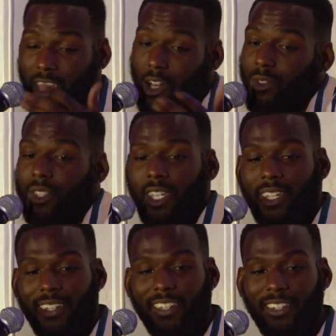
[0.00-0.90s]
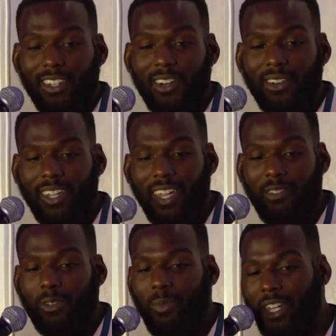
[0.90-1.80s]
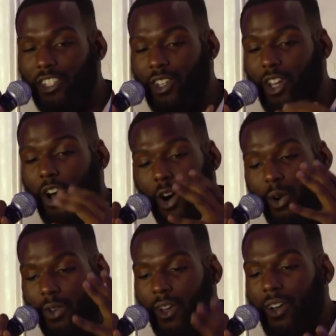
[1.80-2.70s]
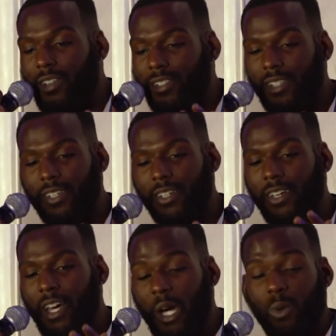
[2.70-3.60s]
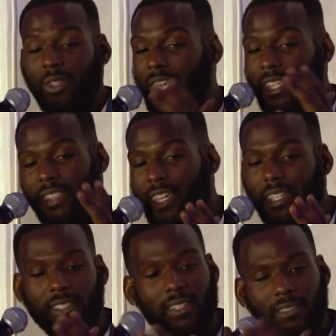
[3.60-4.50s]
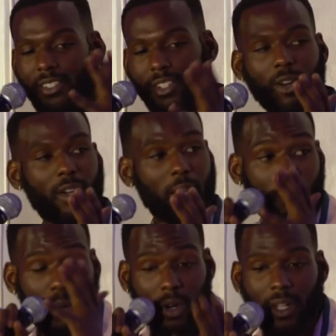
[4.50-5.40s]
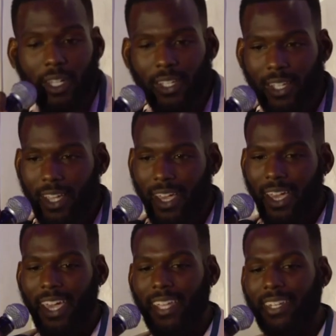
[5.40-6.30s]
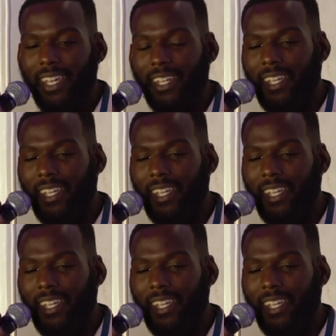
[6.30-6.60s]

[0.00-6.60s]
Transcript: ego thing, Everybody's trying to hold on to what they think is, important, and